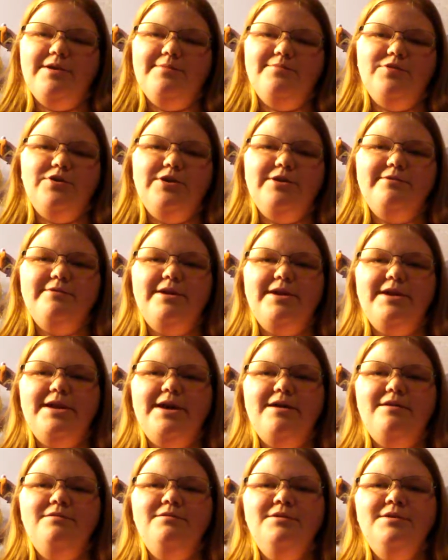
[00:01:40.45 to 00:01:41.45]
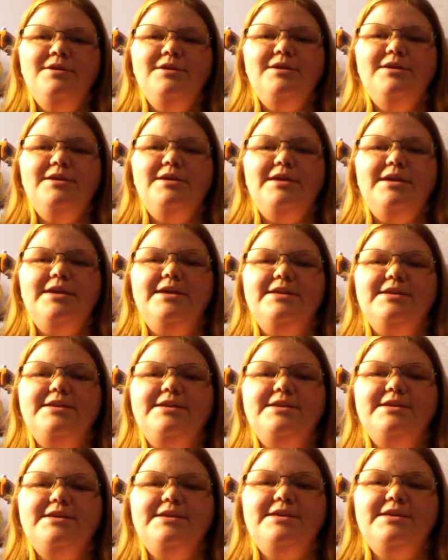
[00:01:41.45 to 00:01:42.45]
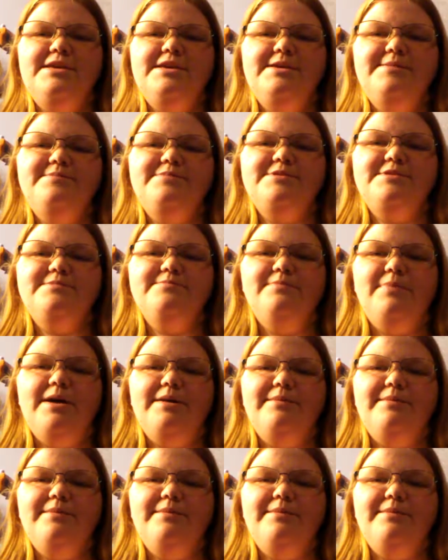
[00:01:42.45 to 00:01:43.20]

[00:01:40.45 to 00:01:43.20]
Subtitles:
I'm reading right now. It helps